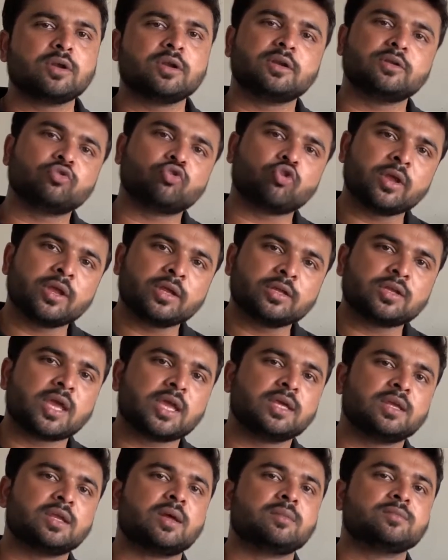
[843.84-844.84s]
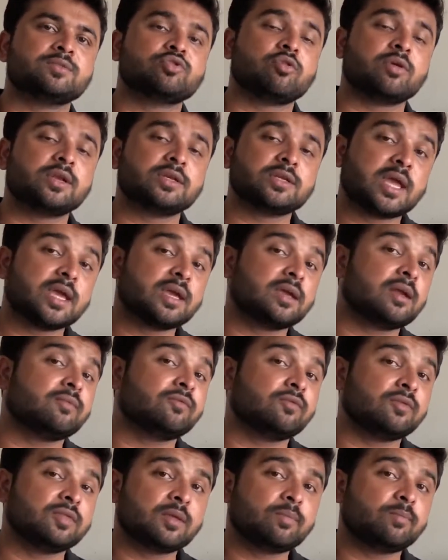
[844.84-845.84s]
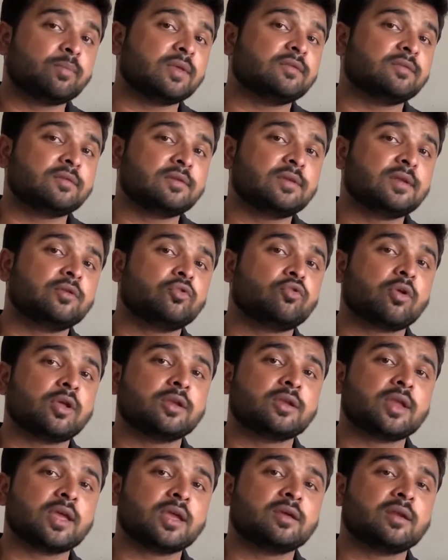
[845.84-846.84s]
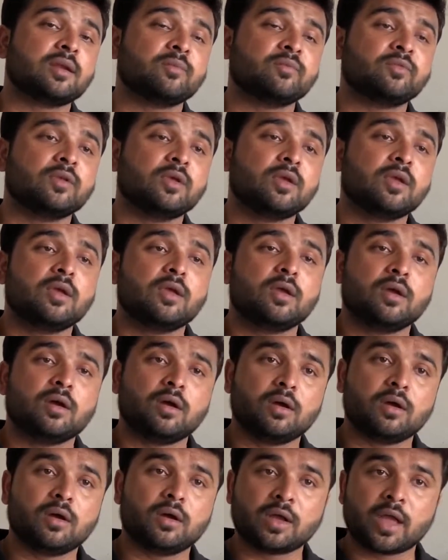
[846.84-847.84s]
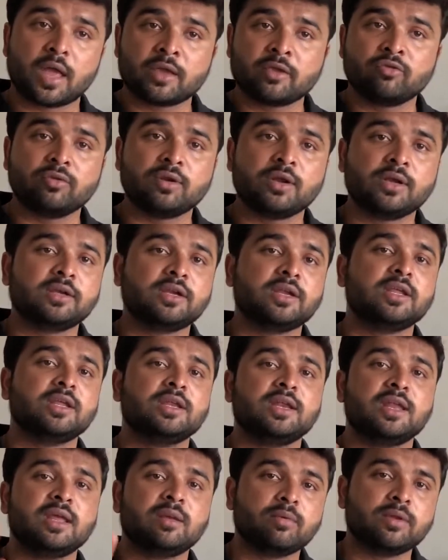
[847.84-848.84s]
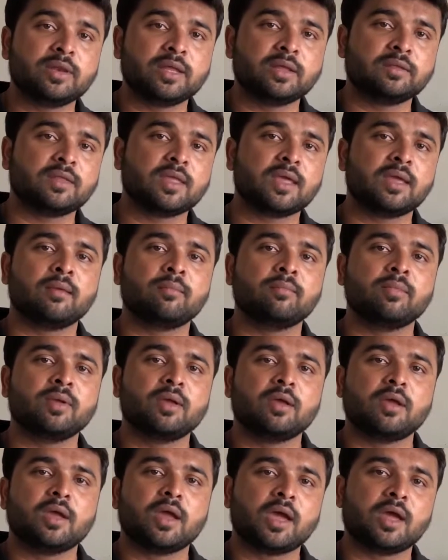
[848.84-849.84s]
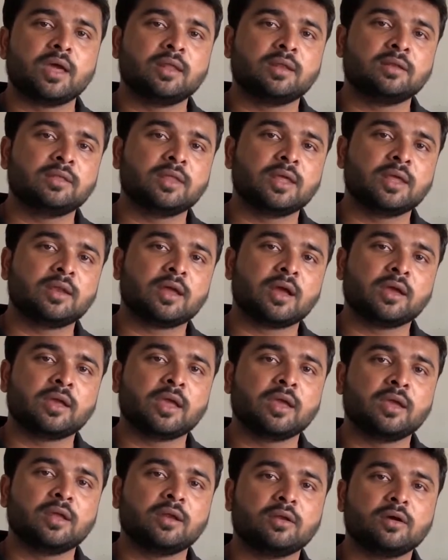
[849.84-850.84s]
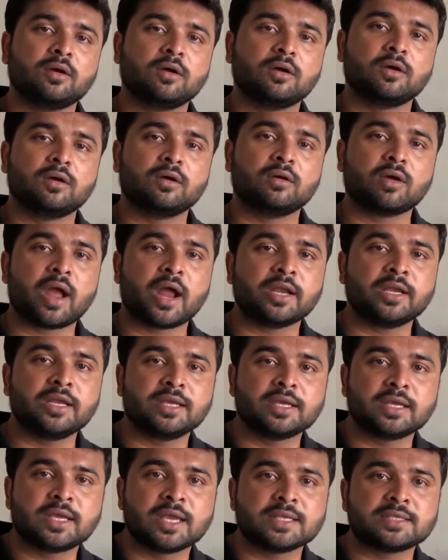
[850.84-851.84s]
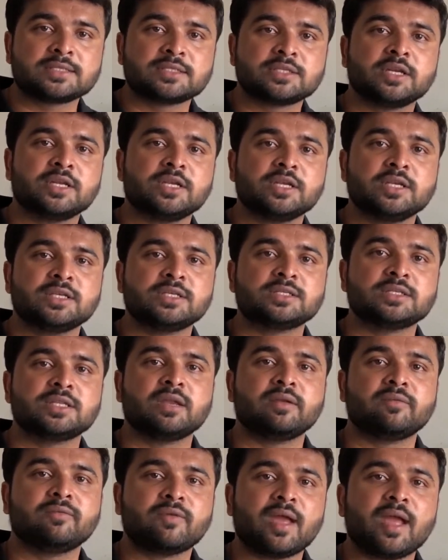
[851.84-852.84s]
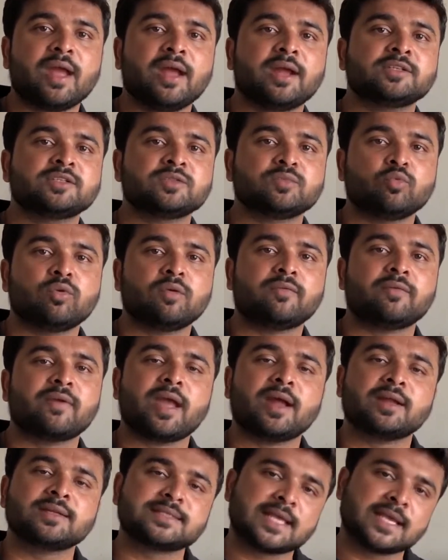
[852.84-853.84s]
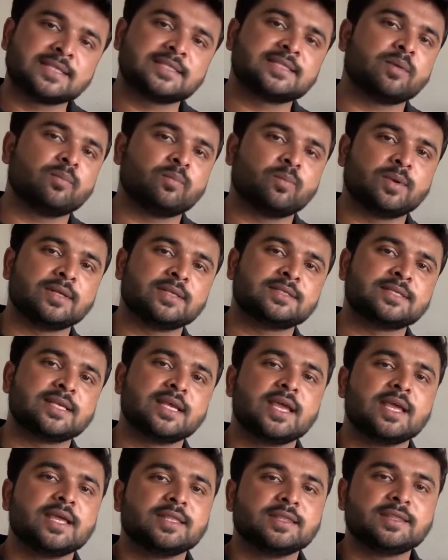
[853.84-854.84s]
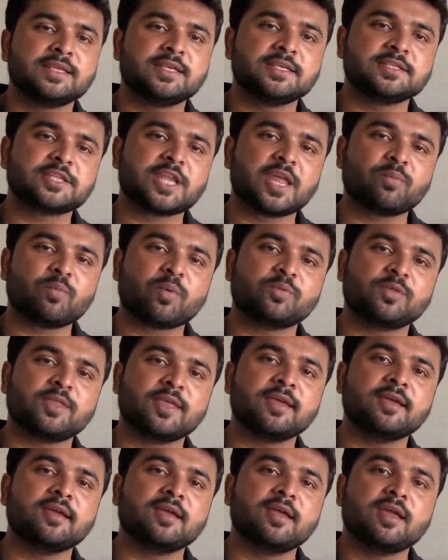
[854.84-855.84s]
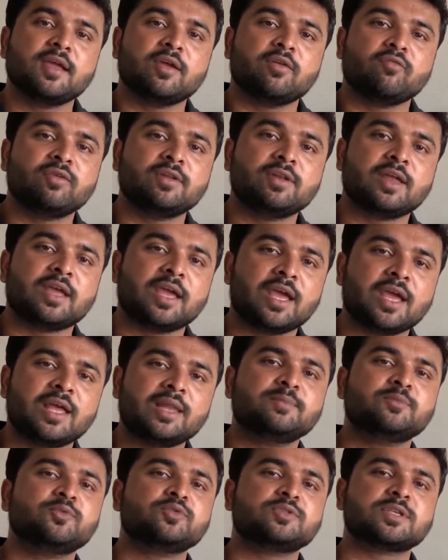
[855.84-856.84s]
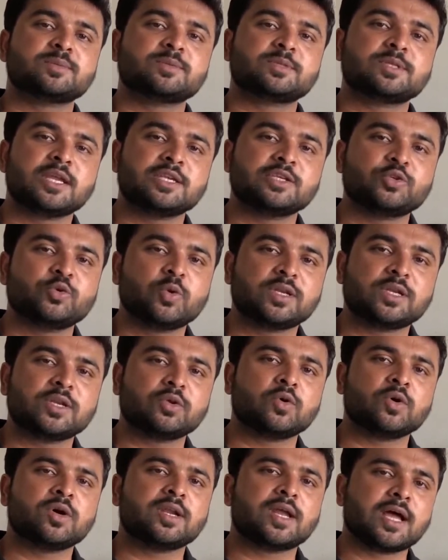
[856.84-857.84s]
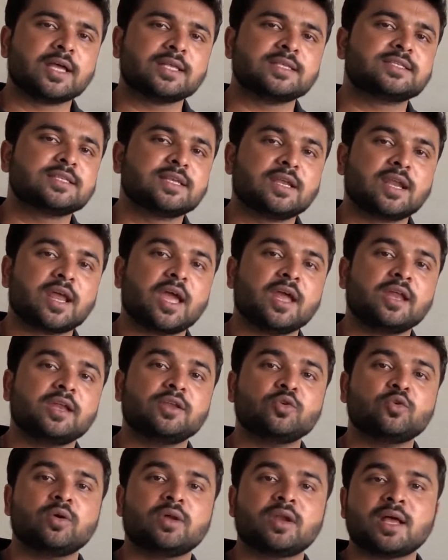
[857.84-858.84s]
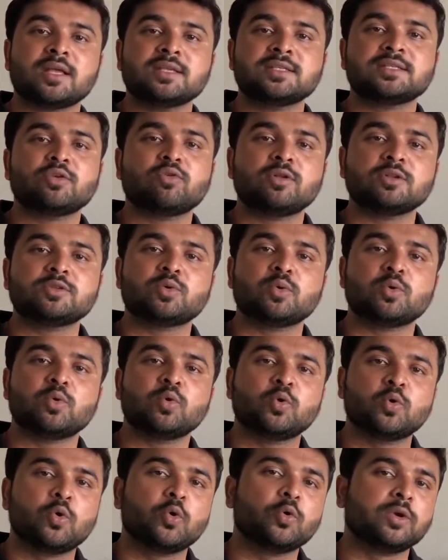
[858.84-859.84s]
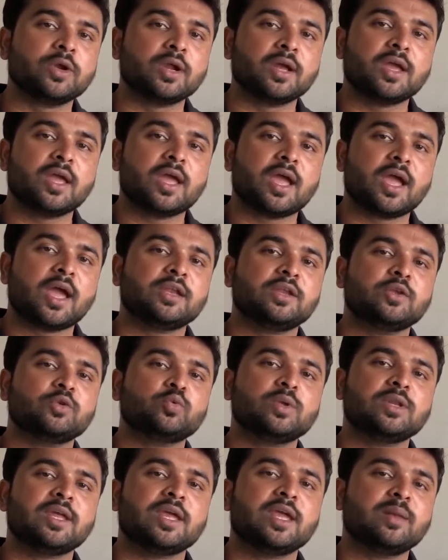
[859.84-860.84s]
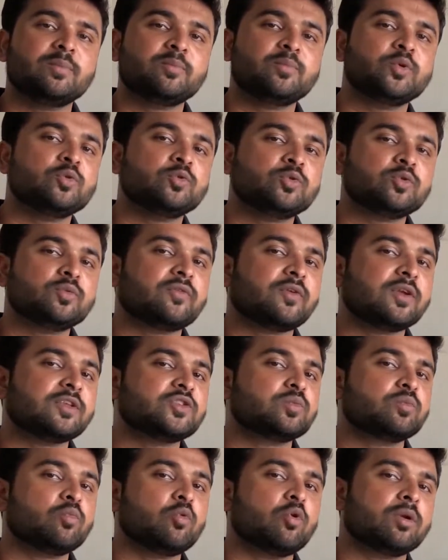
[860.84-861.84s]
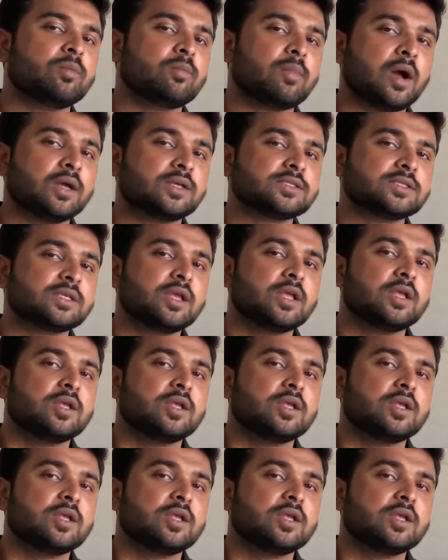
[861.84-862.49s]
on drawing diagrams with the pencil, drawing diagrams accurately, labeling them, and then again adding case studies, then facts, more facts, examples. These type of thing will help to substantiate your answer, and your answer also look good, and it will help you to fetch more marks.